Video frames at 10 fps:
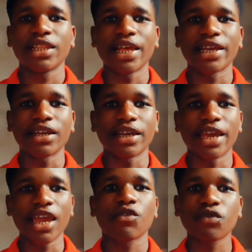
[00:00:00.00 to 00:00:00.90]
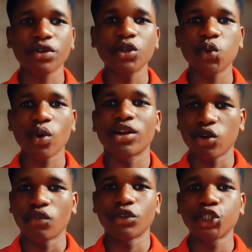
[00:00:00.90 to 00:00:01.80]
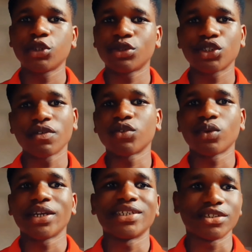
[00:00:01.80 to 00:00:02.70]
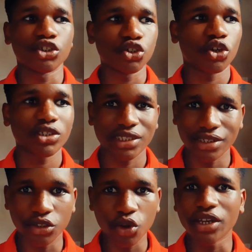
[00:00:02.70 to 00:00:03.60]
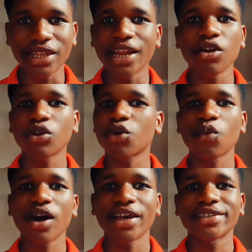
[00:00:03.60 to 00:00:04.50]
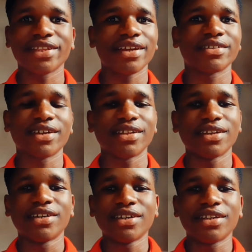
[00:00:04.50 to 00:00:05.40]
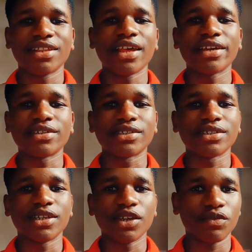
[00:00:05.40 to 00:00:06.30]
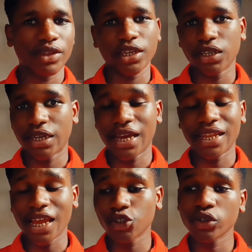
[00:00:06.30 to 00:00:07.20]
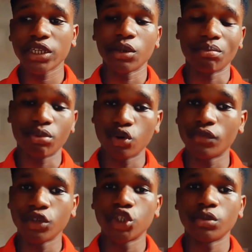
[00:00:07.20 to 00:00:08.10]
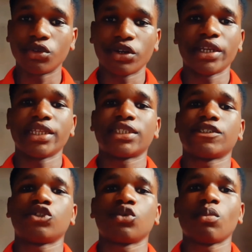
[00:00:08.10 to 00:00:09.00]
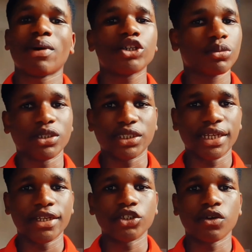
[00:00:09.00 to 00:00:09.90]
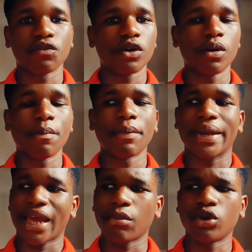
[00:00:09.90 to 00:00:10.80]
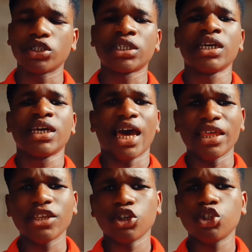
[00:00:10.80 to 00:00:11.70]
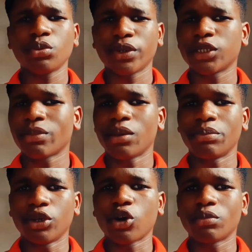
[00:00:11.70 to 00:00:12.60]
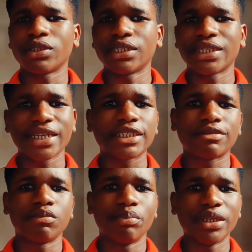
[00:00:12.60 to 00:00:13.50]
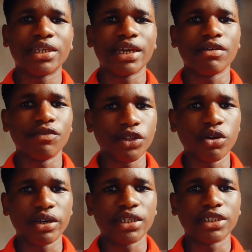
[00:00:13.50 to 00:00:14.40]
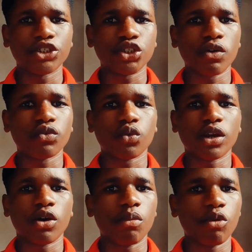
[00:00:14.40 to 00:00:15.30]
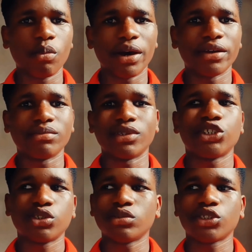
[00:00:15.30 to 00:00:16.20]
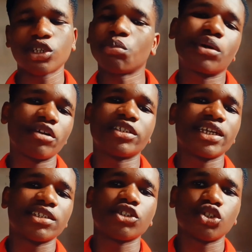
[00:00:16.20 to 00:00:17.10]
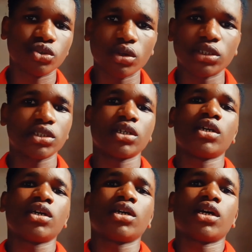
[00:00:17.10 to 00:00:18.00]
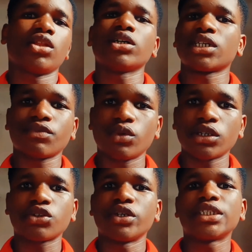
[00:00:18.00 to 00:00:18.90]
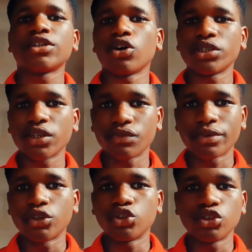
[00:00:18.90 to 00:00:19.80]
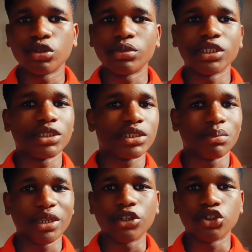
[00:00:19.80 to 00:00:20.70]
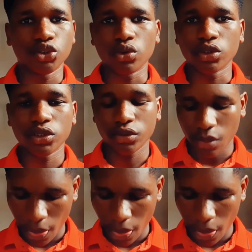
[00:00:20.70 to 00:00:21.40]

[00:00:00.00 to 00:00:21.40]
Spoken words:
Like, every one of YouTube's software is just annoying. I don't know why it's like that. Like, if they can actually improve YouTube Create to match up the standards of CapCut, I think YouTube Create might become the next big video editing software on mobile. They should stop prioritizing shorts. Not everyone creating content for YouTube is making shorts.